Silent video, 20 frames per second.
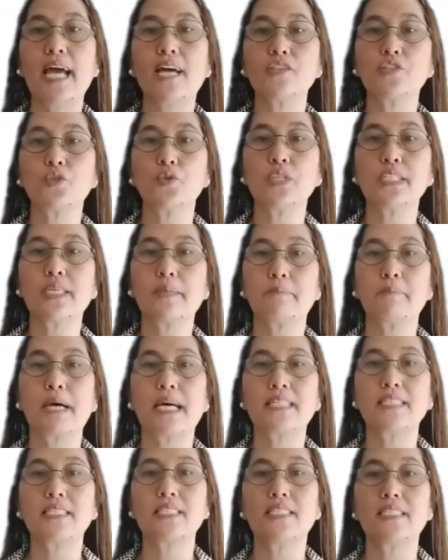actual
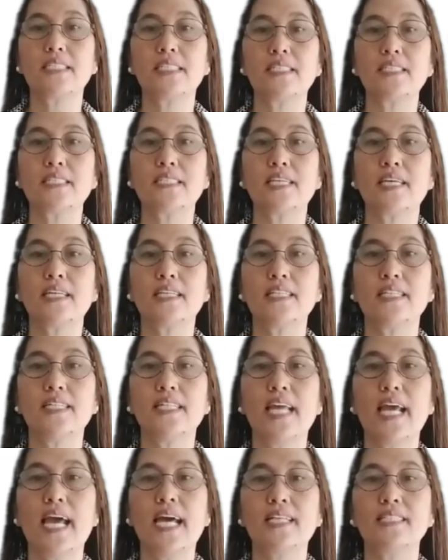capacities and
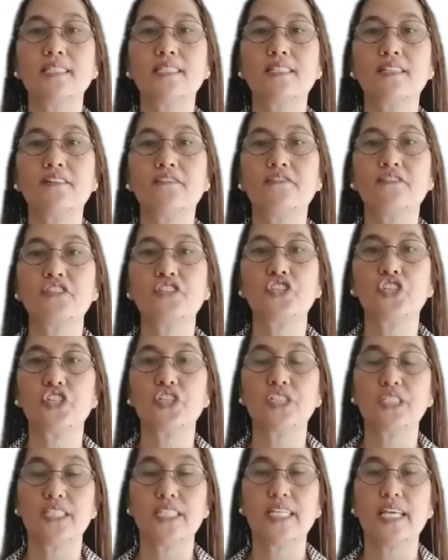enhance
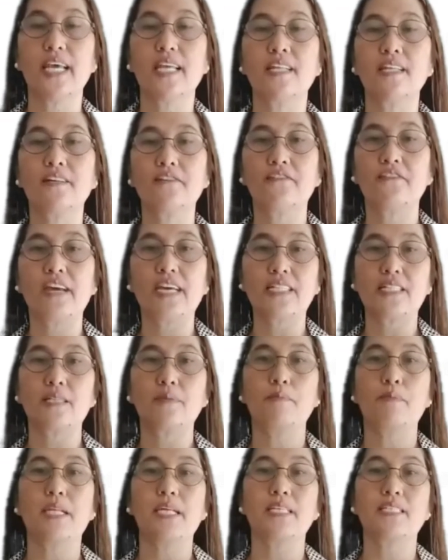efficiency and
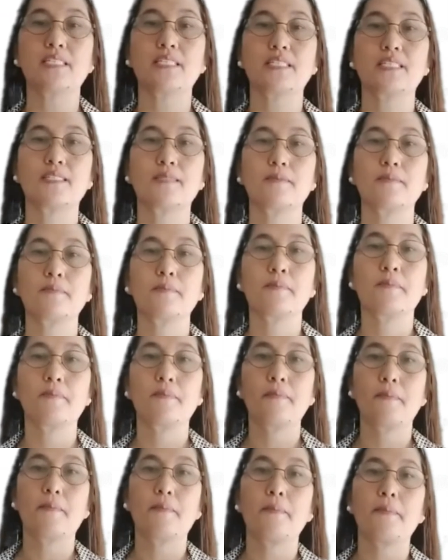effectiveness.
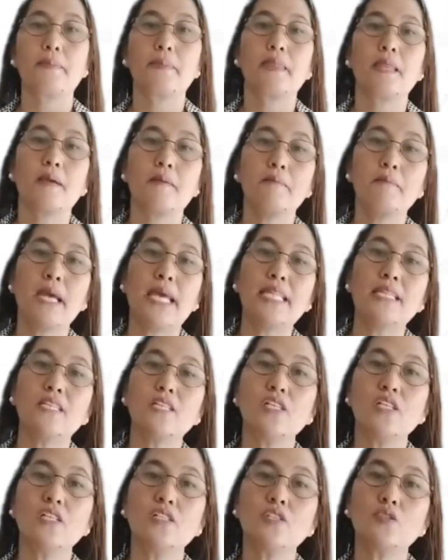
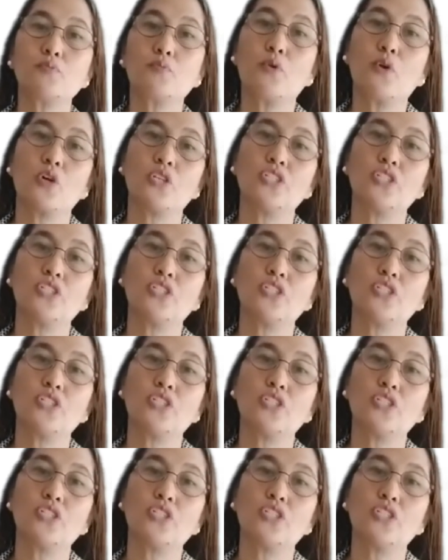Maintenance